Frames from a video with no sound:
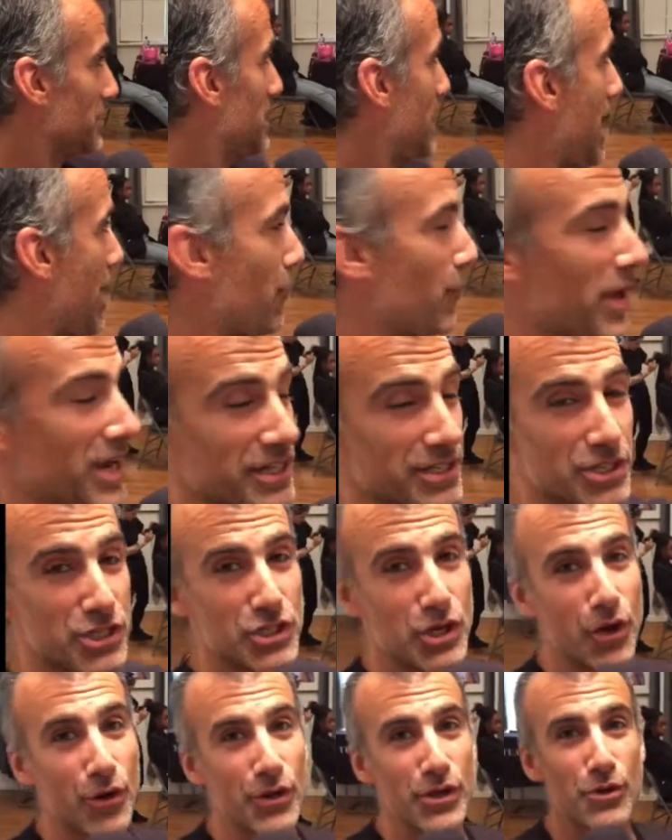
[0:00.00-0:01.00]
can't wait to
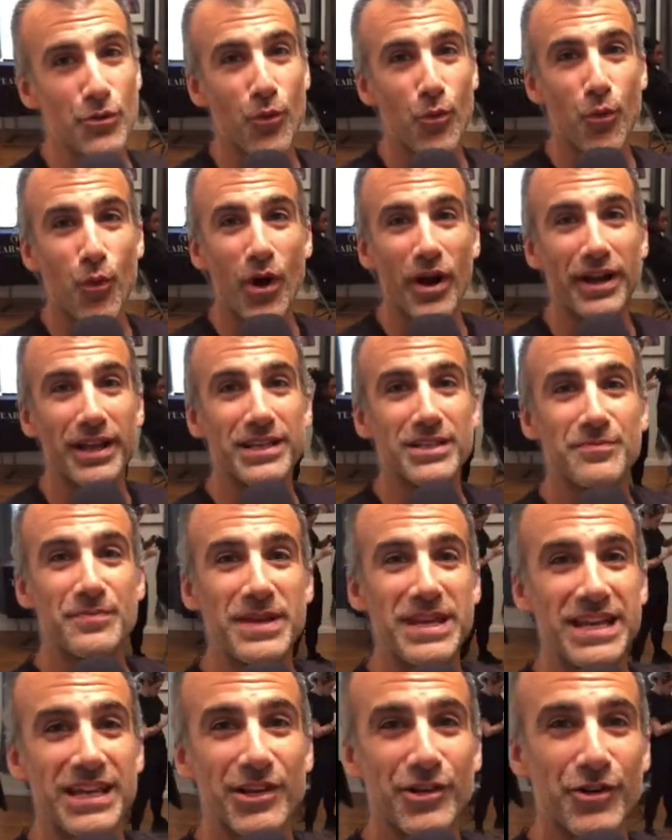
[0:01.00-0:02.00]
show you what is being